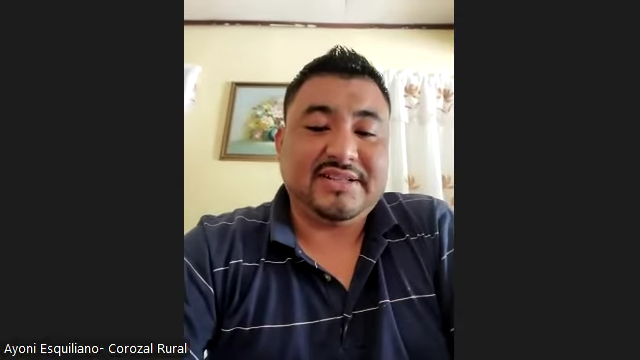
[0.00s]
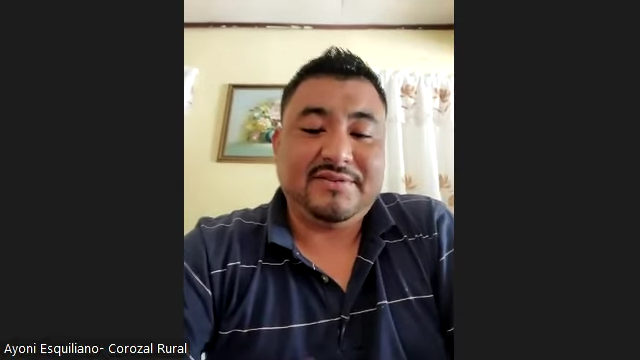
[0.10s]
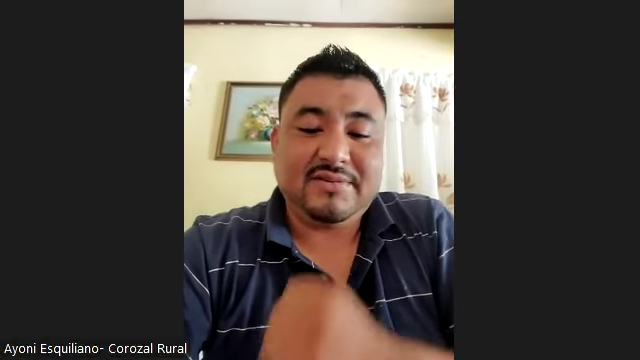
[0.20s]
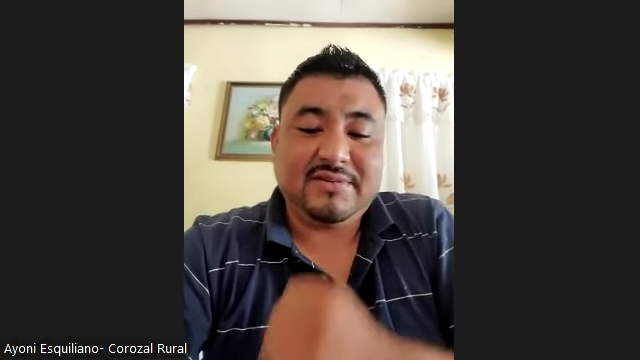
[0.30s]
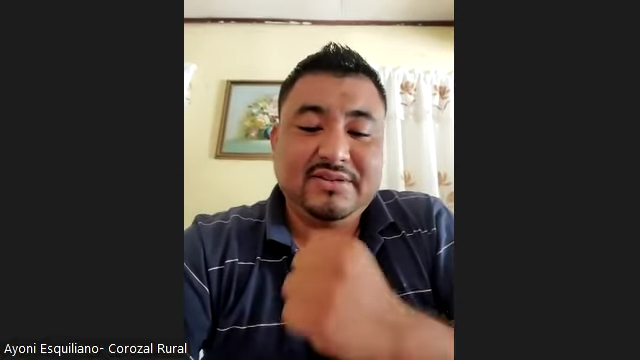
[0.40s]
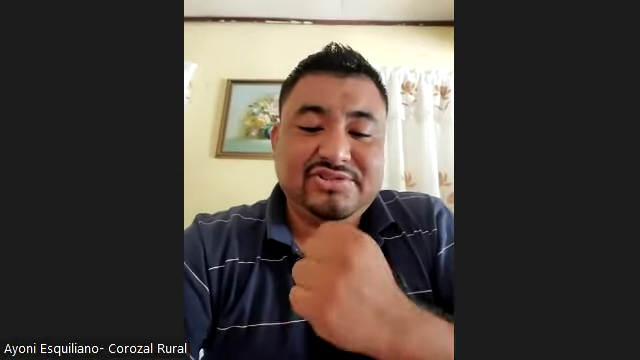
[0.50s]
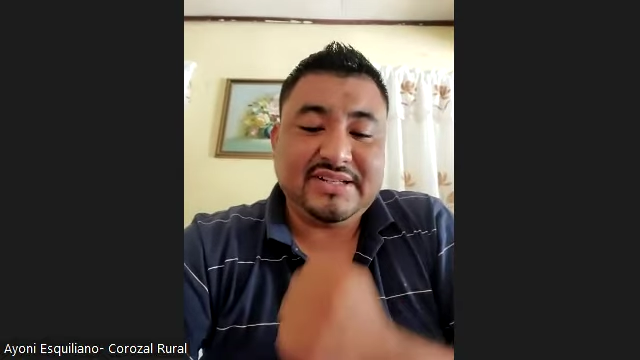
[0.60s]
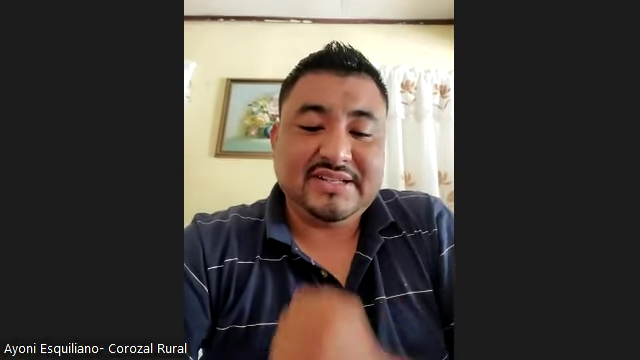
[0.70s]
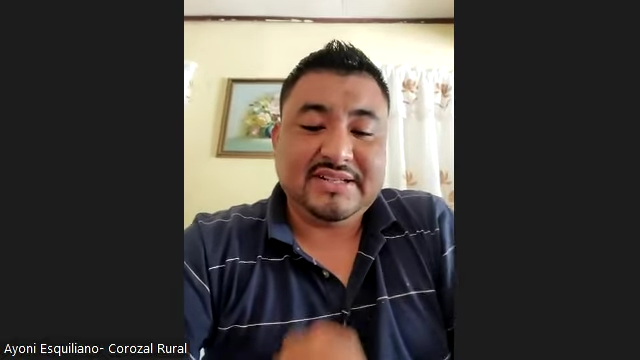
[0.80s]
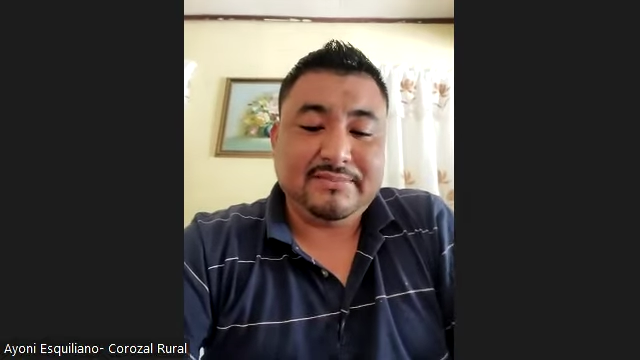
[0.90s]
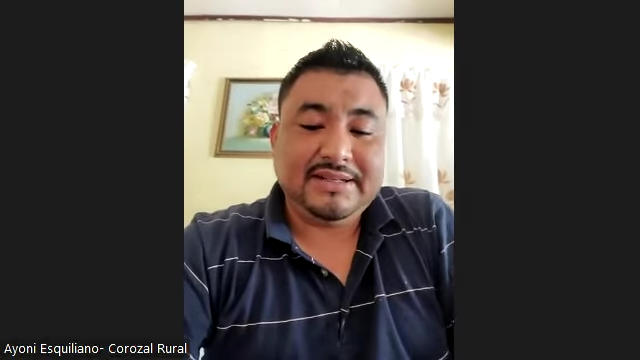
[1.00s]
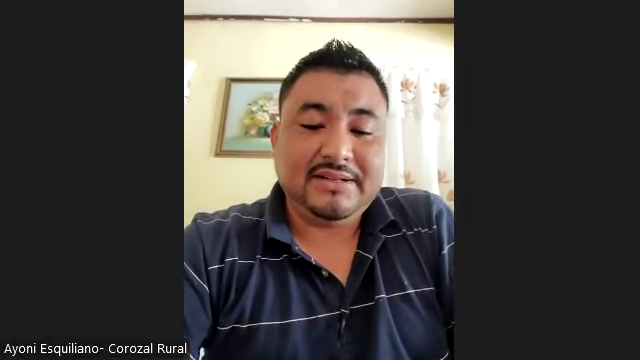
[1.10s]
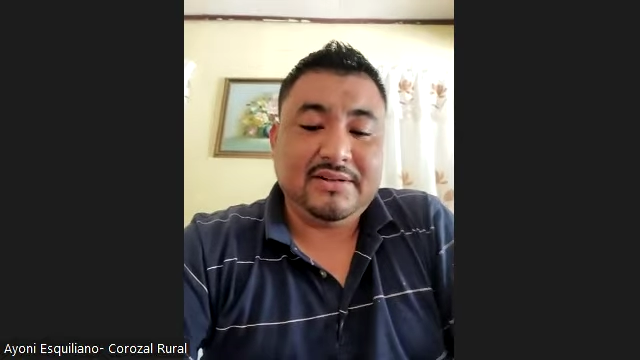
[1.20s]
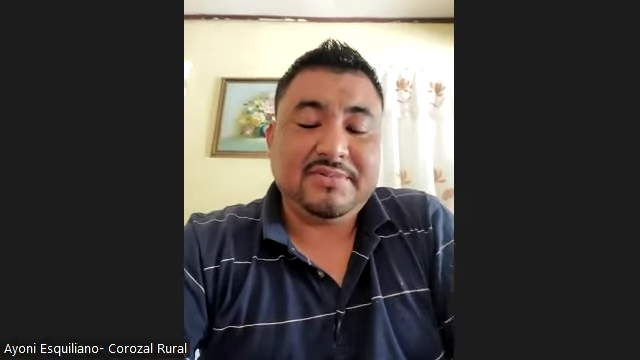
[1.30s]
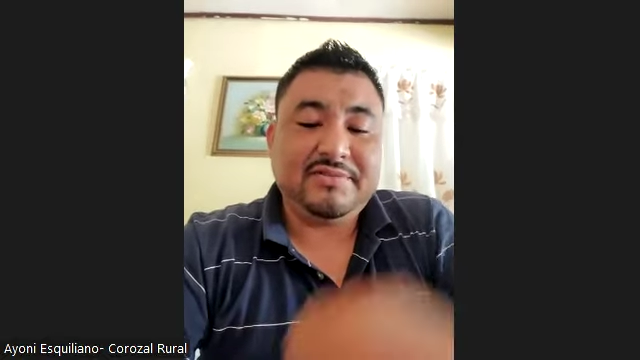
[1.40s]
If you want to stand in the
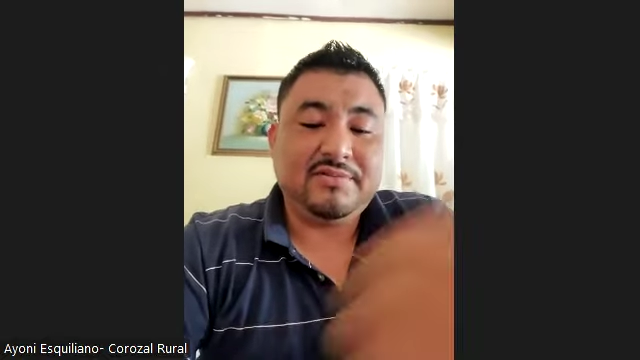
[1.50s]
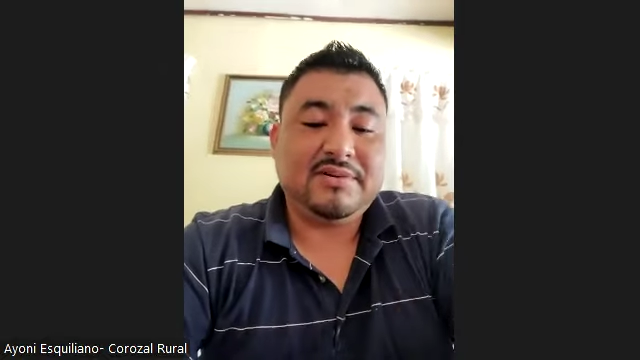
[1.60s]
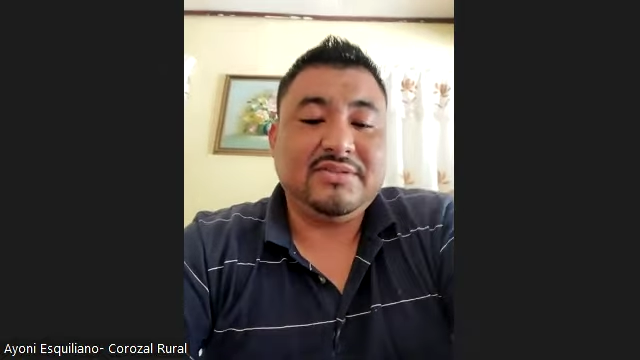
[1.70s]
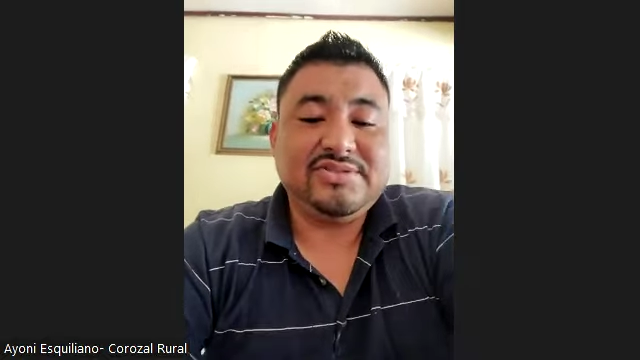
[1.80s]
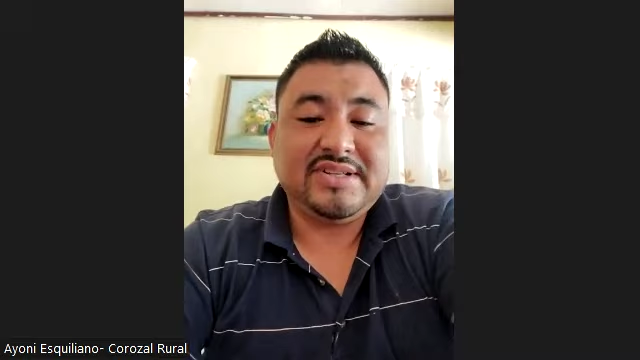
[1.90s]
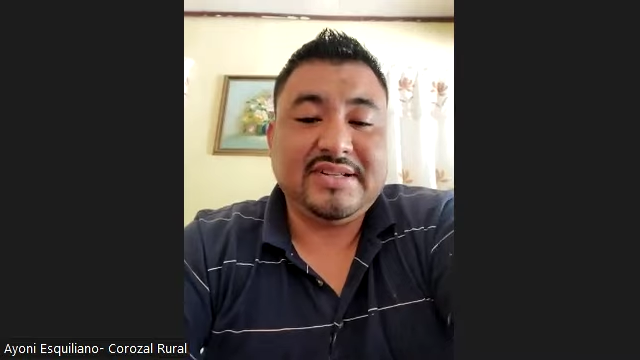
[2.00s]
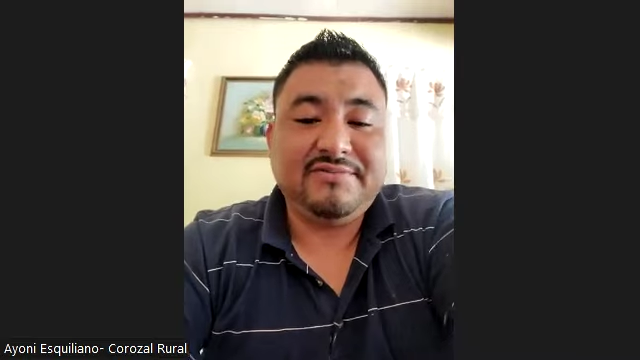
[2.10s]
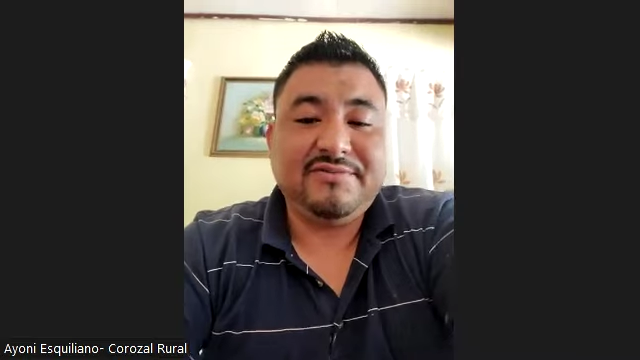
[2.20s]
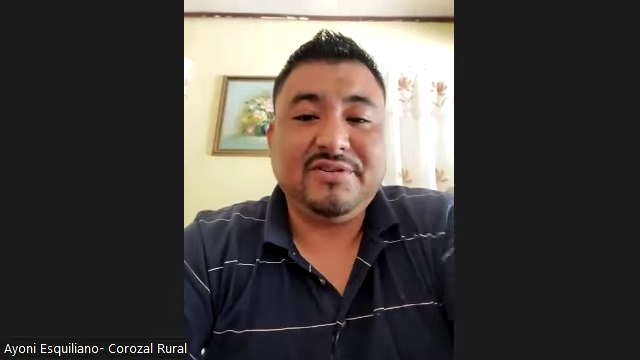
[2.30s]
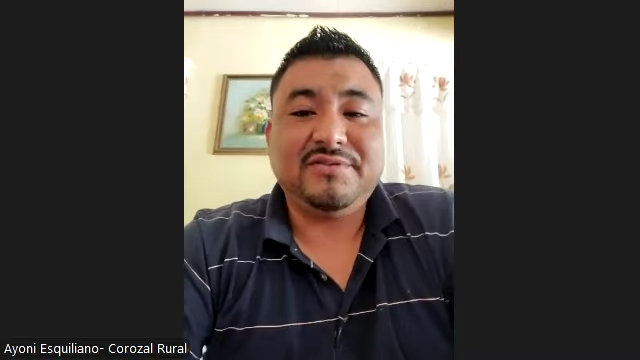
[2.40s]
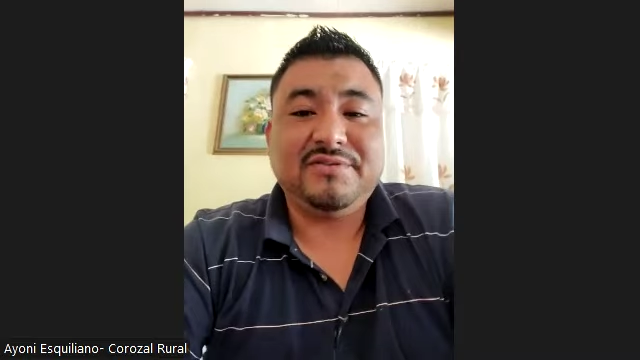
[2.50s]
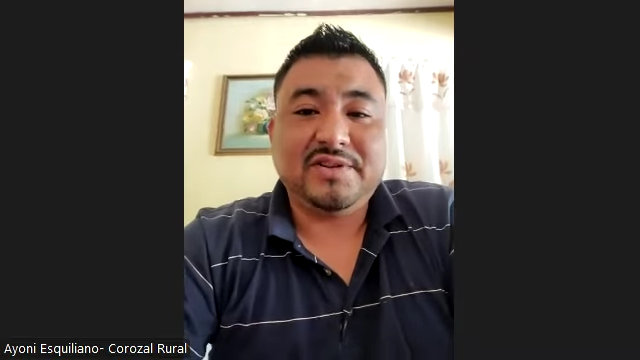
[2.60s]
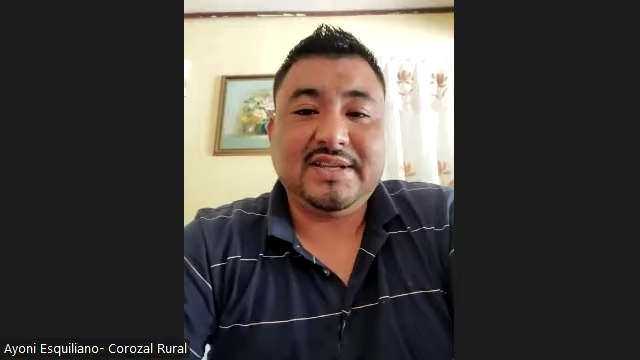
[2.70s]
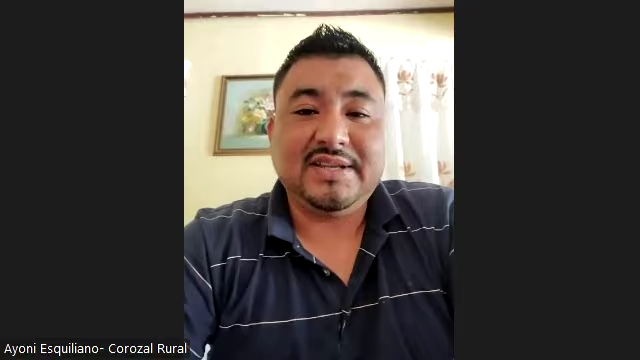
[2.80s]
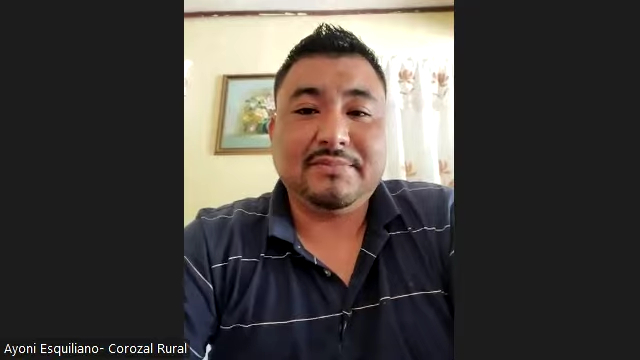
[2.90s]
middle, if you want to stand in front of your
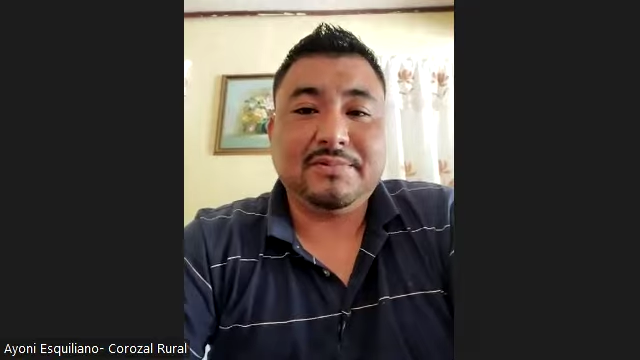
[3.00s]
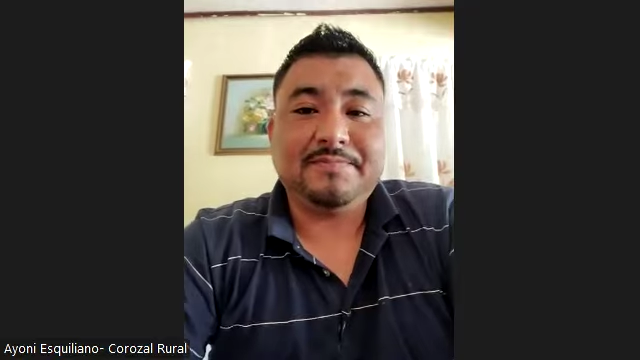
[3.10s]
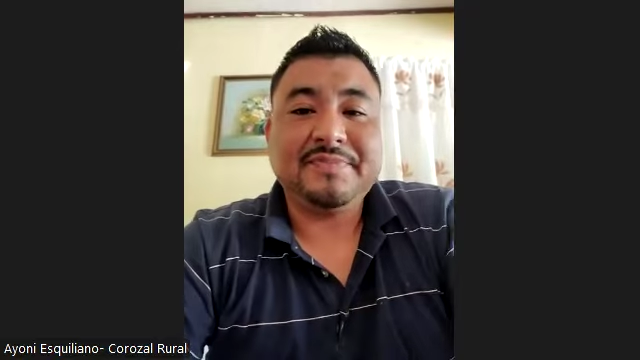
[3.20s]
table.